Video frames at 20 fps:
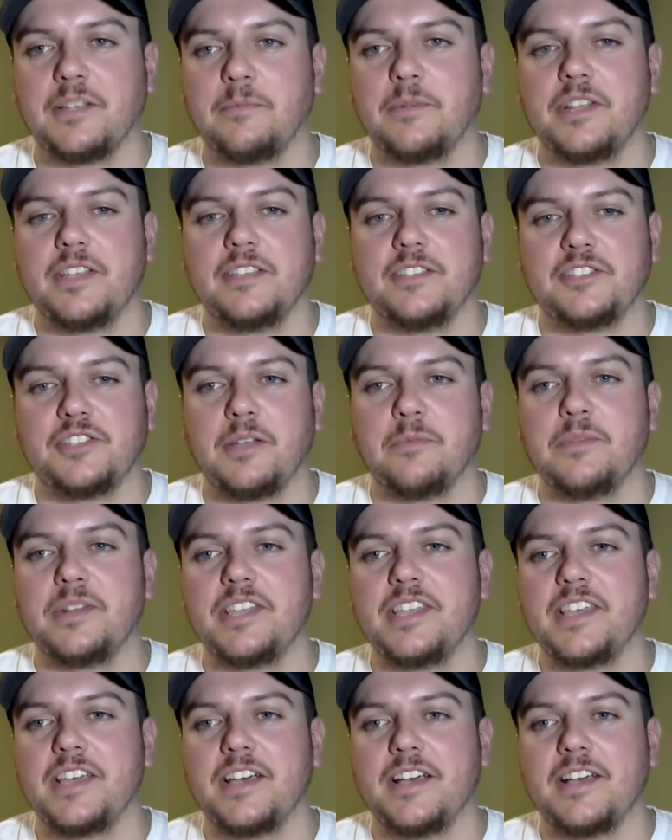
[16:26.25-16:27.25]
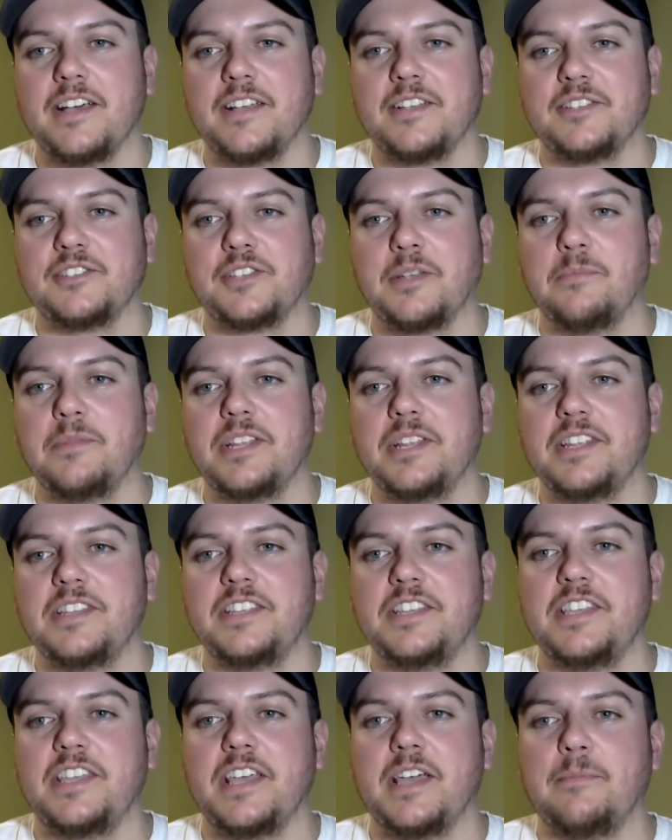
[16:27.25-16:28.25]
somebody
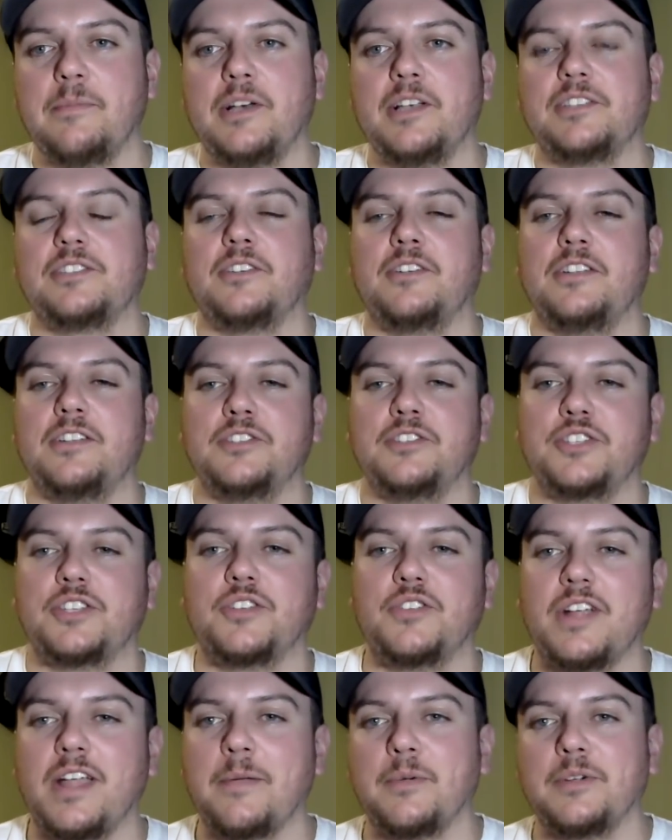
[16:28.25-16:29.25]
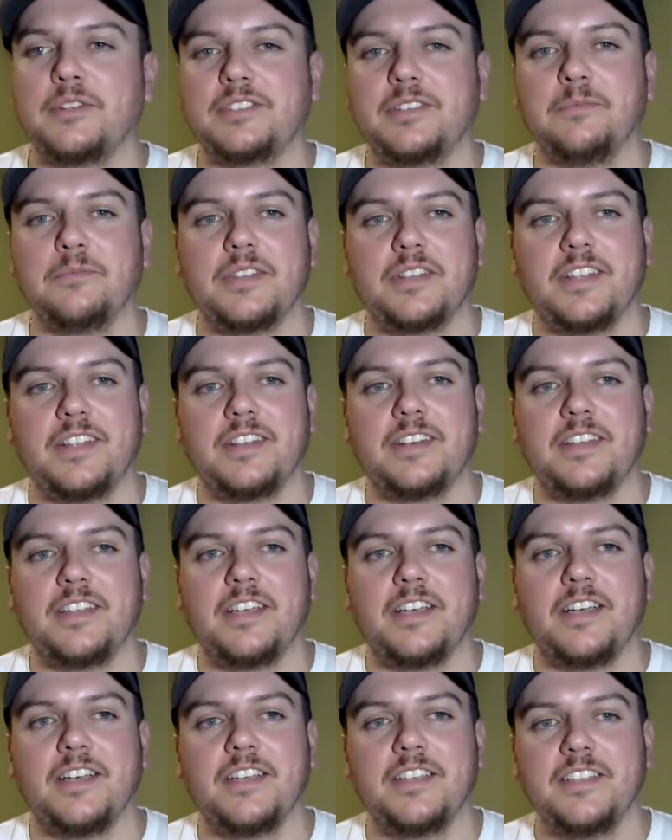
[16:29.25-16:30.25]
DM us on Instagram or something and
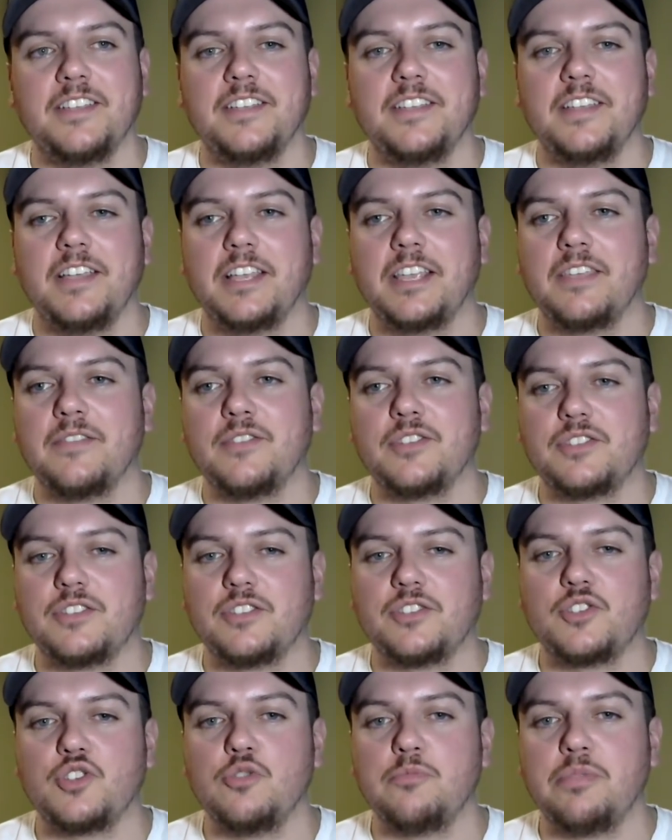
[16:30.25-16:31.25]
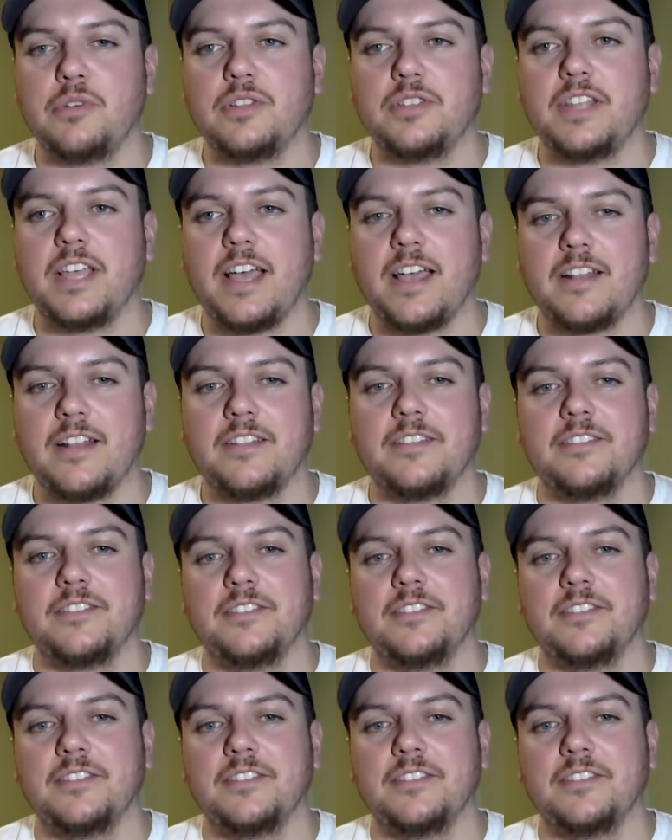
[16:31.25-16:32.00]
give us the scoop on that.